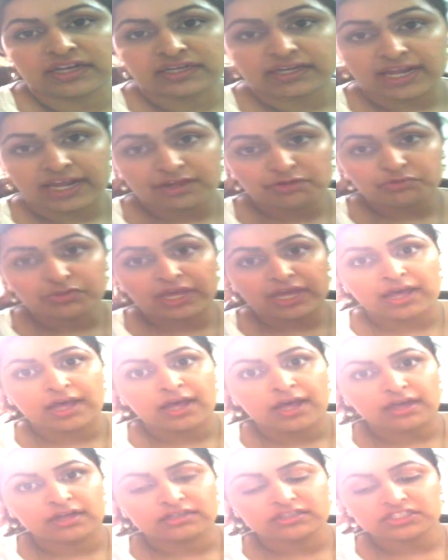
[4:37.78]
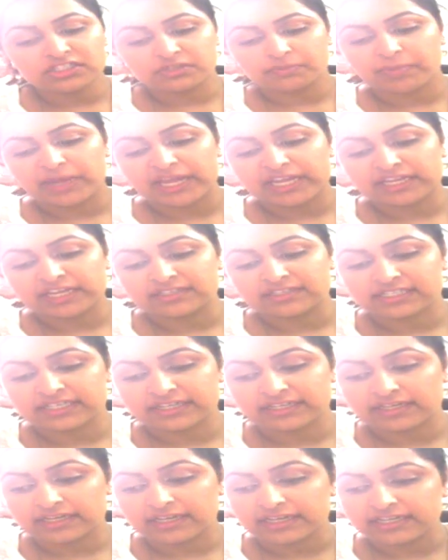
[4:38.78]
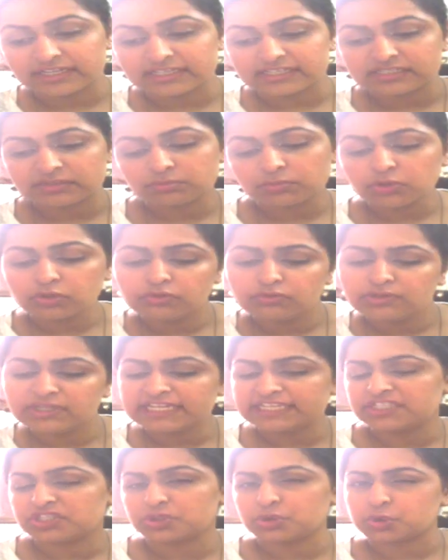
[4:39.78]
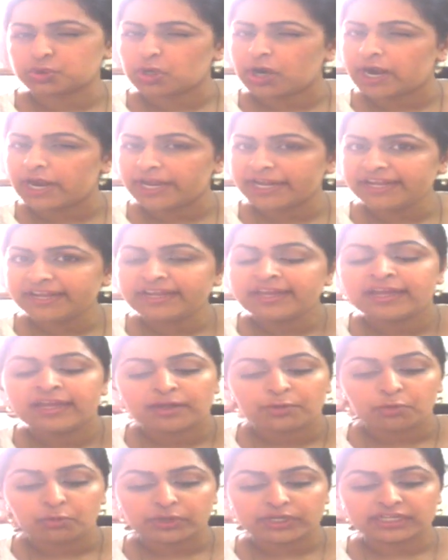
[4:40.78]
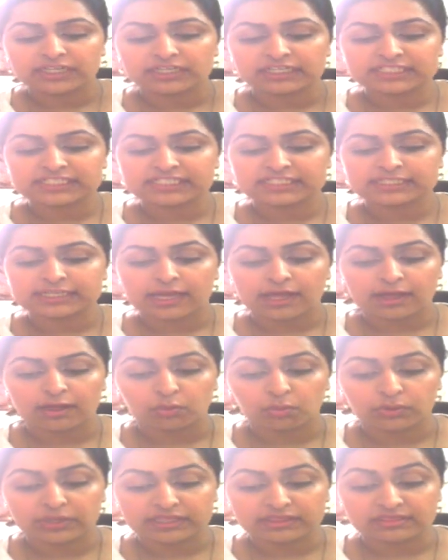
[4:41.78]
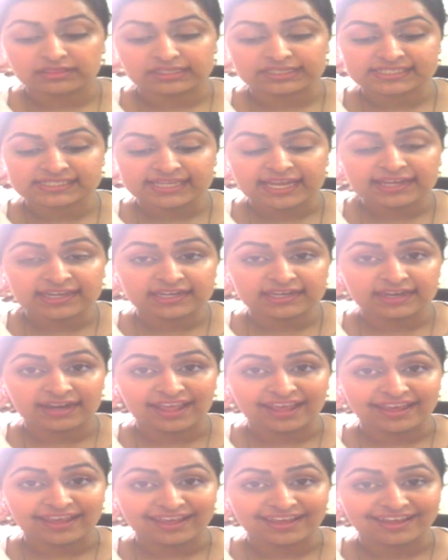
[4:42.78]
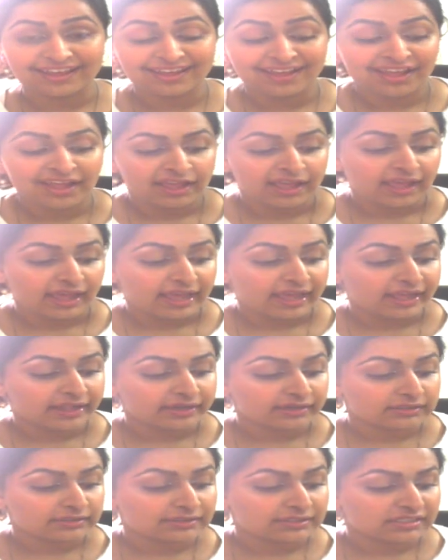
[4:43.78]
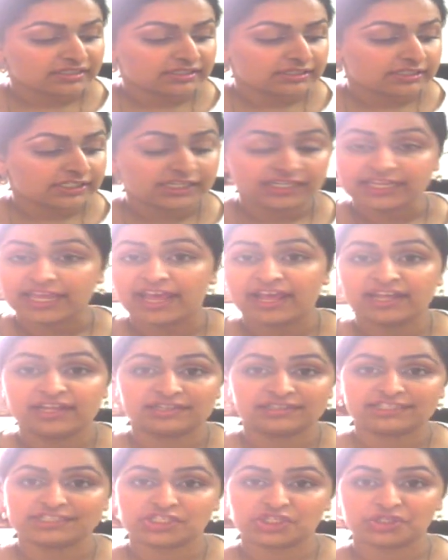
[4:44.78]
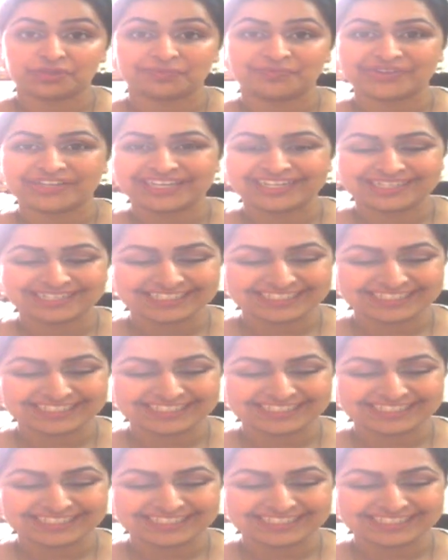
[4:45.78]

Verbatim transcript: now that our underpainting is more or less dry, we're gonna start with the second layer and yeah, let's jump in.